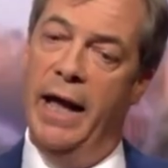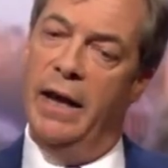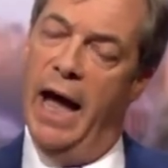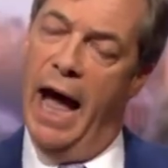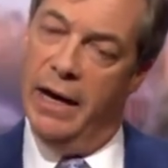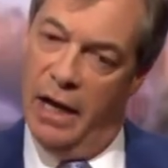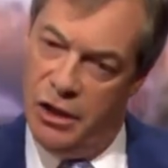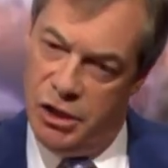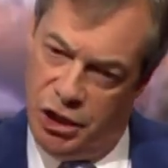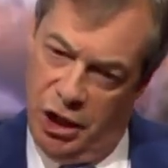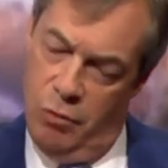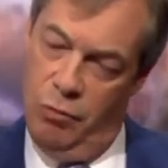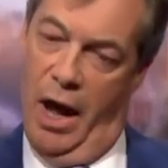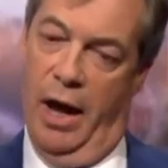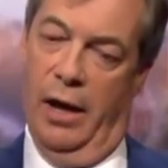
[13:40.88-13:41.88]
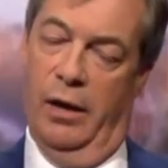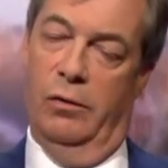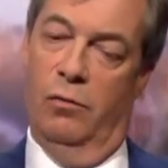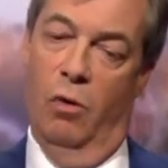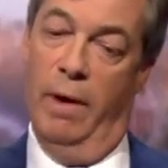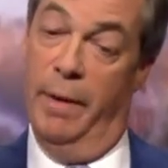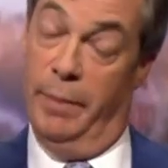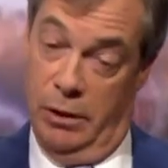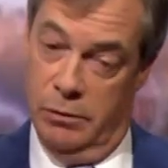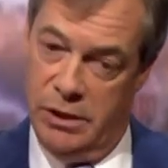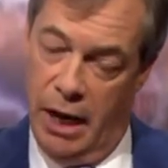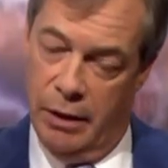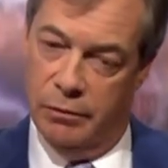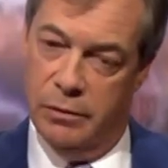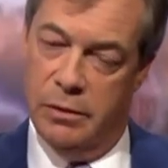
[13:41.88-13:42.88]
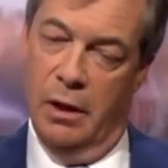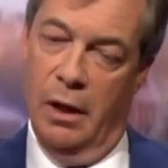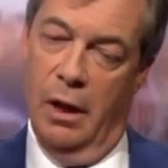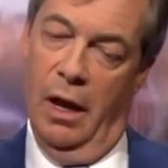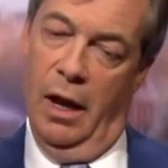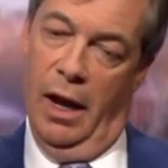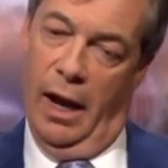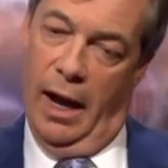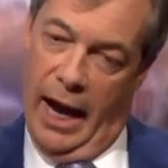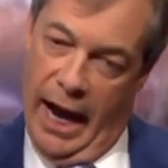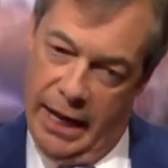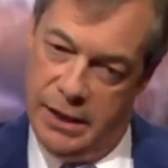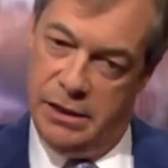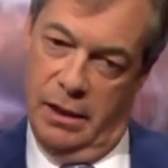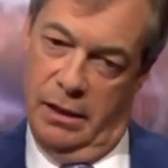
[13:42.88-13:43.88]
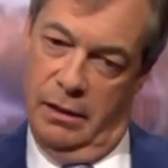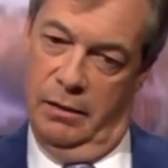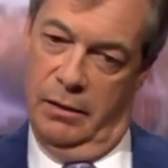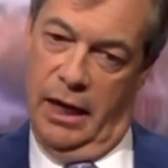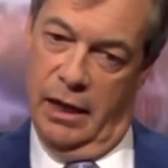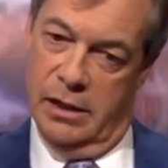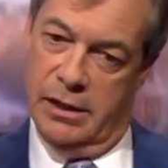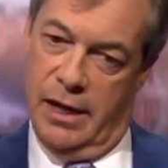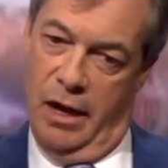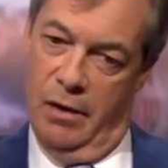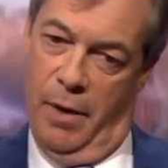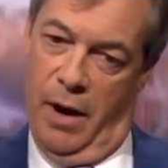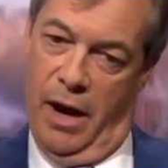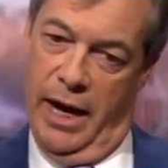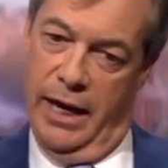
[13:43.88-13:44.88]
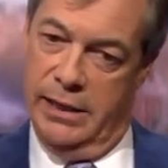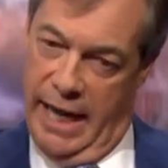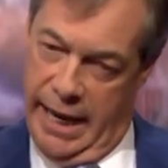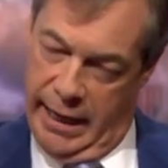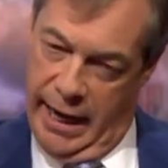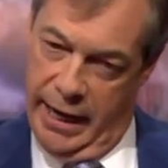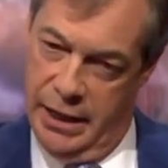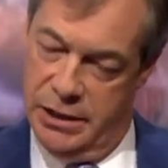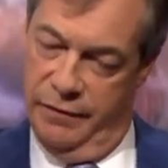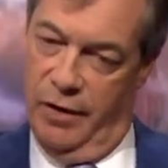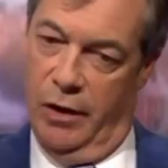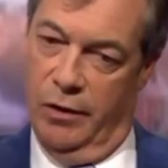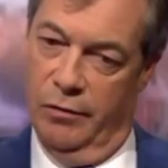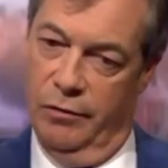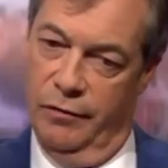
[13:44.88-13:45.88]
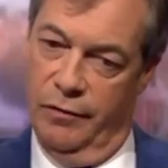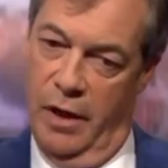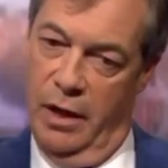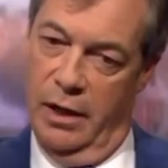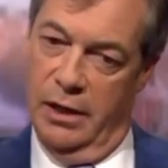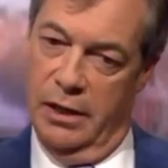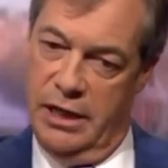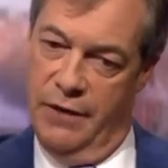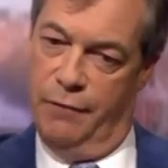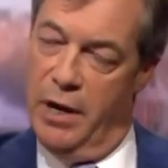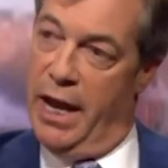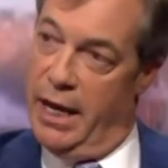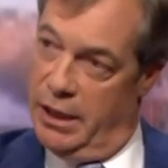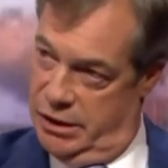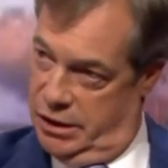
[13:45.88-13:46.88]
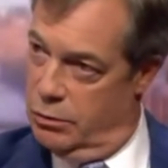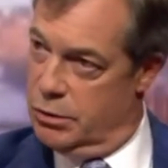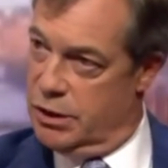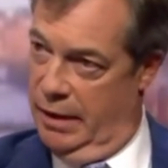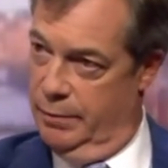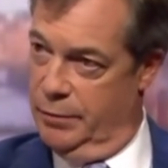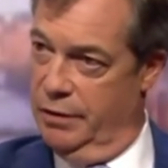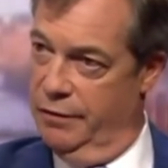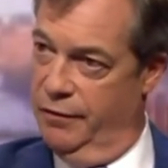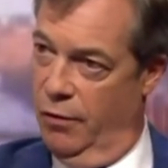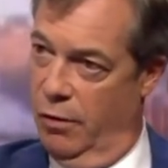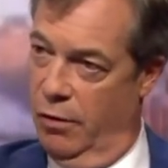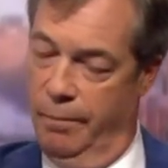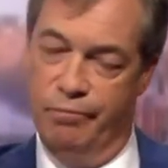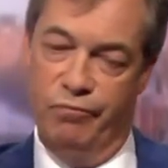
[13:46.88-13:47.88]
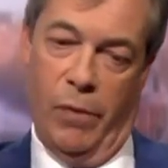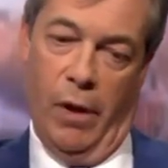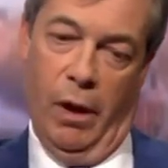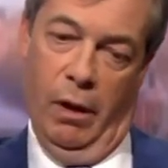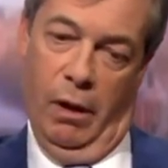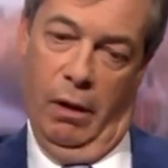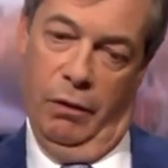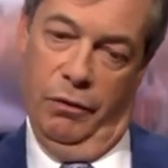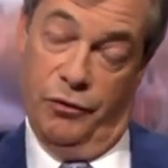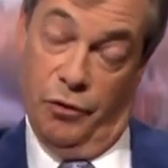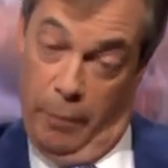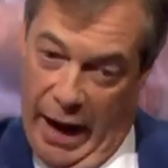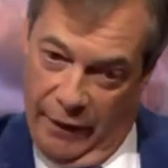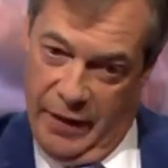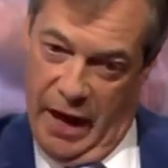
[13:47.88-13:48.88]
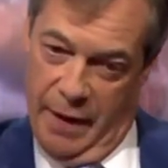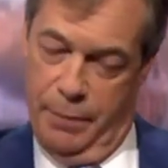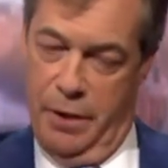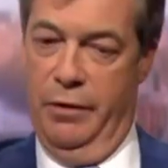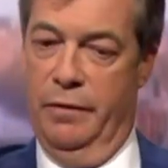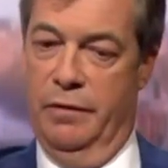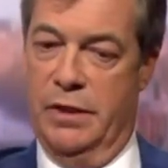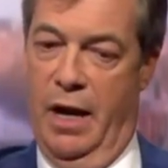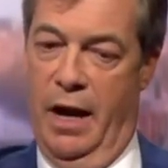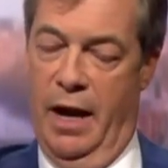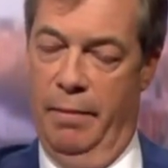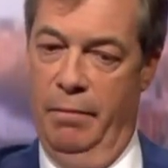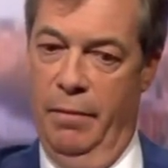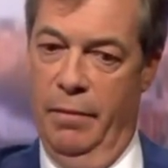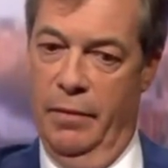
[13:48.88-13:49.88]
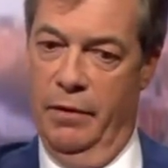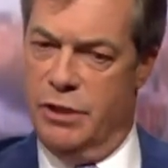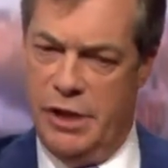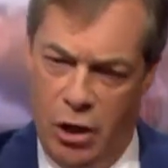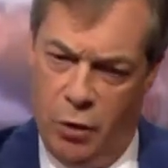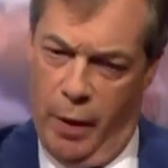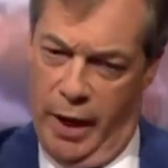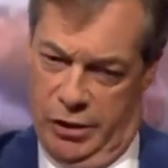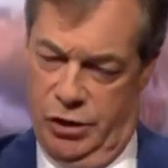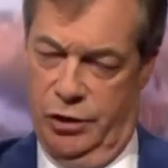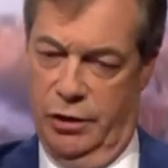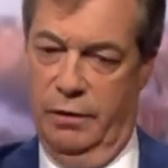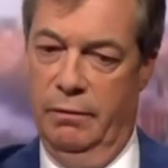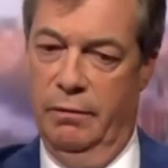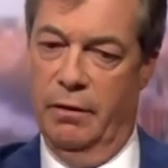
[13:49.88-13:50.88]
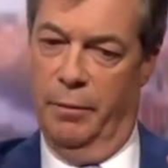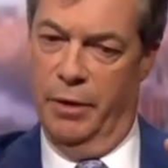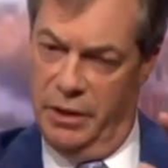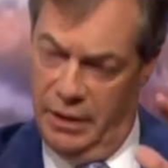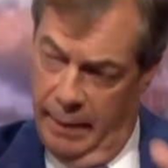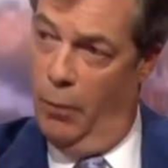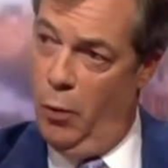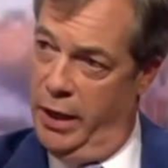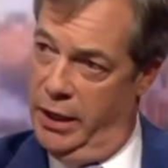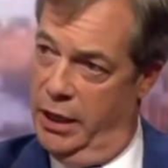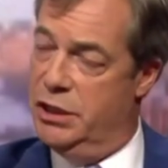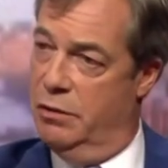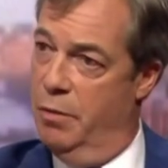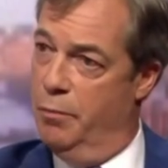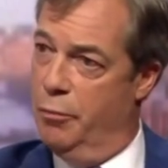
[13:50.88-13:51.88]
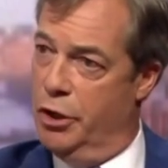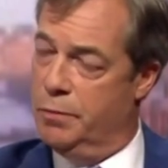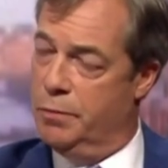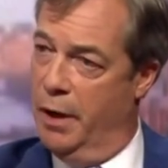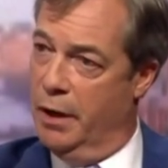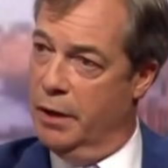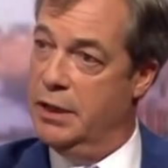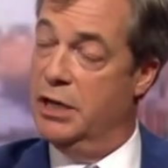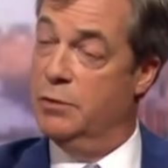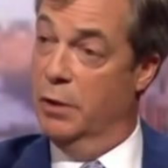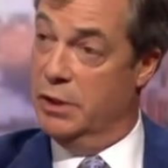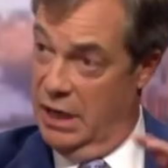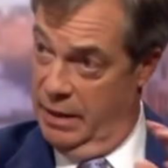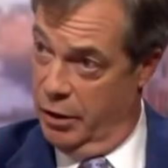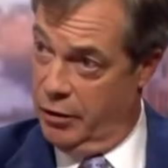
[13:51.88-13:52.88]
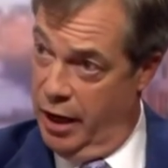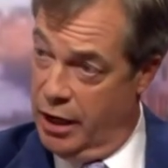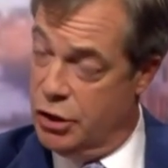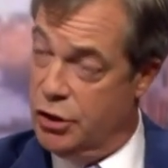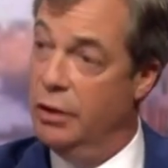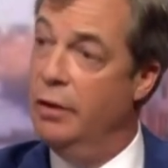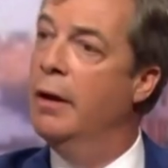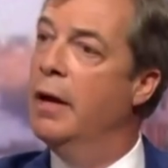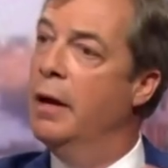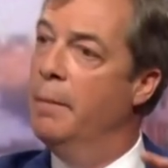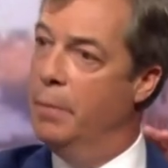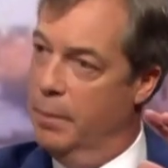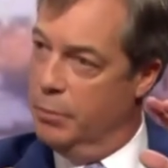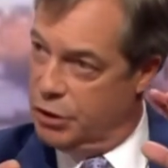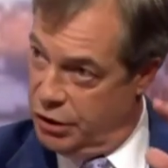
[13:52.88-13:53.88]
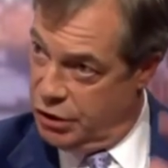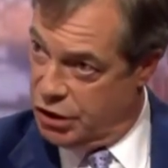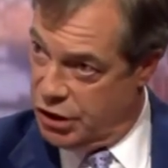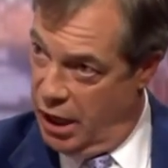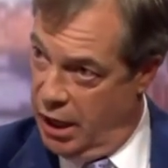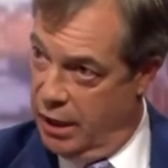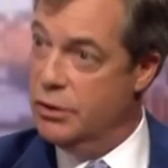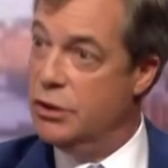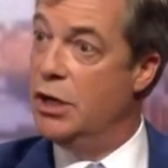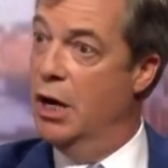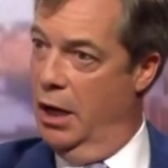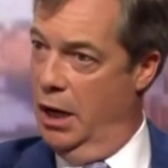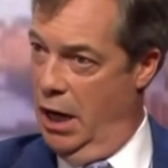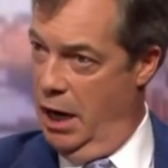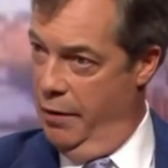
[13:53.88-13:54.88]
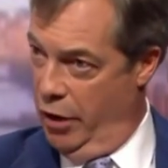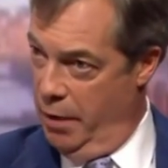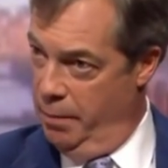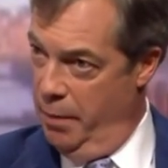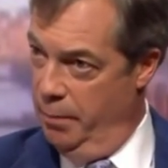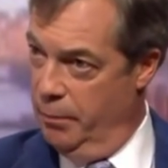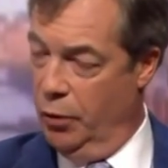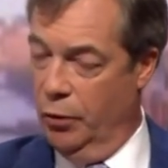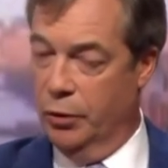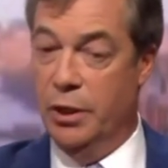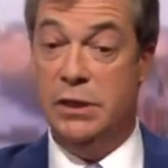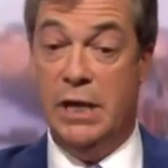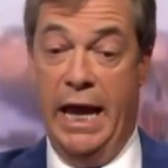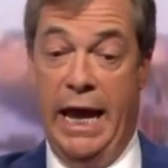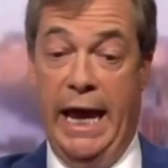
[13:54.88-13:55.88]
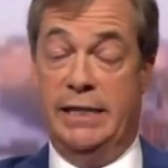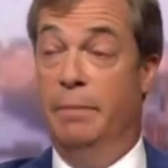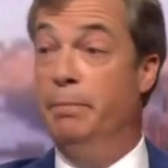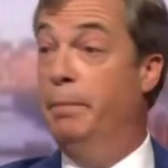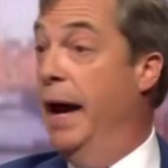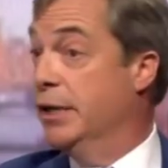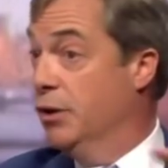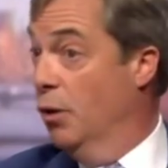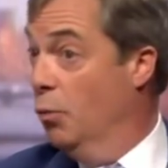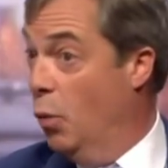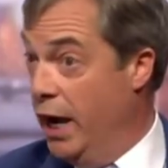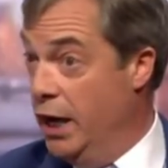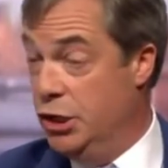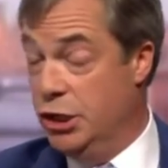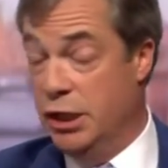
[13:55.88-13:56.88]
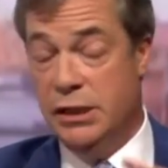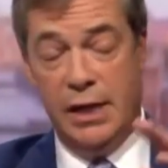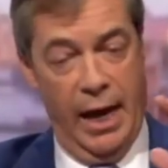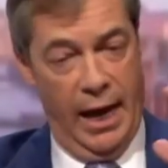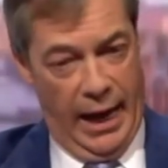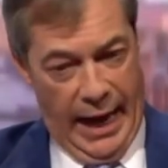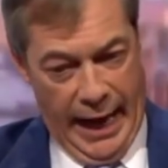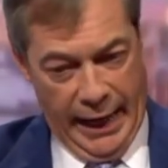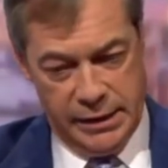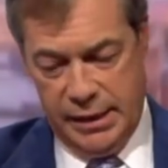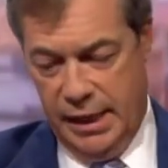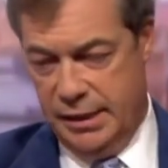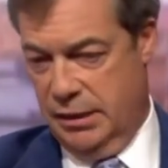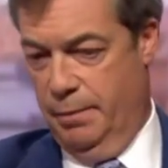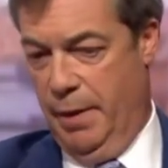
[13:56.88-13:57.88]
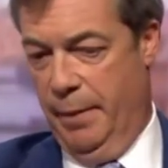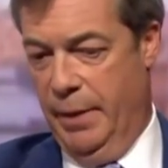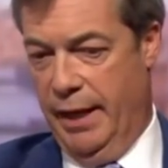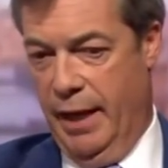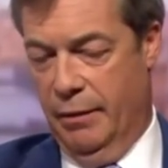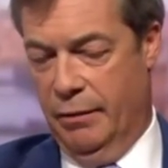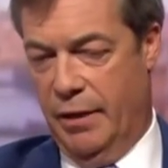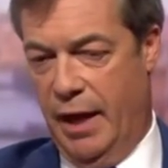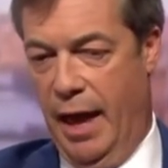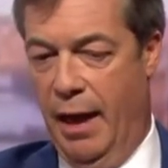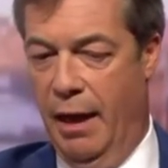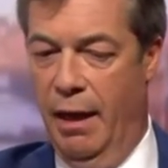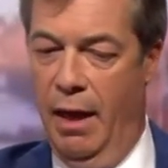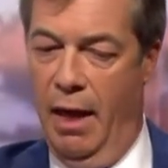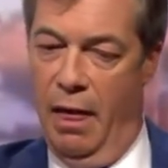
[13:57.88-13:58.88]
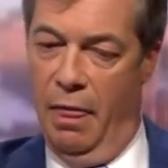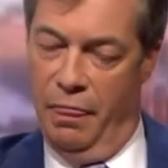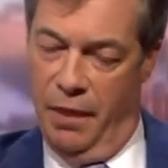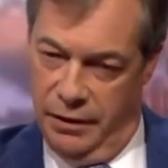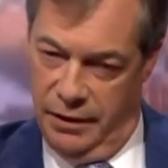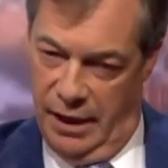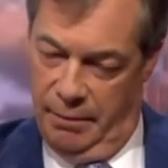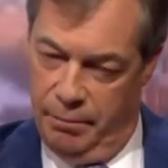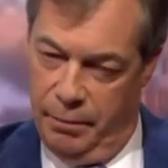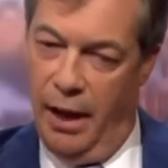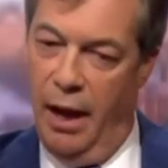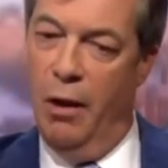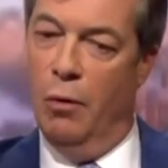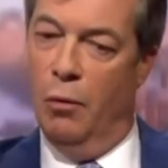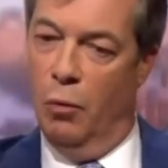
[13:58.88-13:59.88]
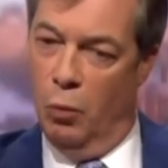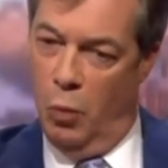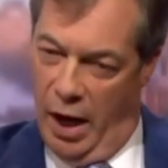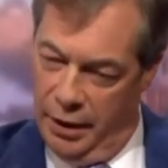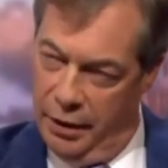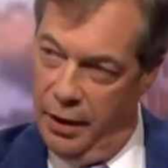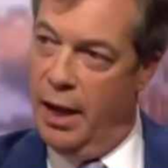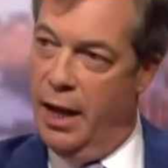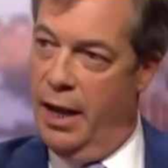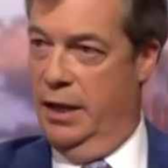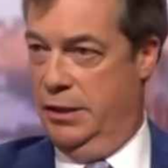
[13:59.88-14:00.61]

and as you know, or maybe you don't, as years go by, decades evolve, different issues come to the fore. Throughout that period of time, there is no question that the number one issue in British politics was immigration, people's concerns over open borders, its impact on wages, access to public health care. The number one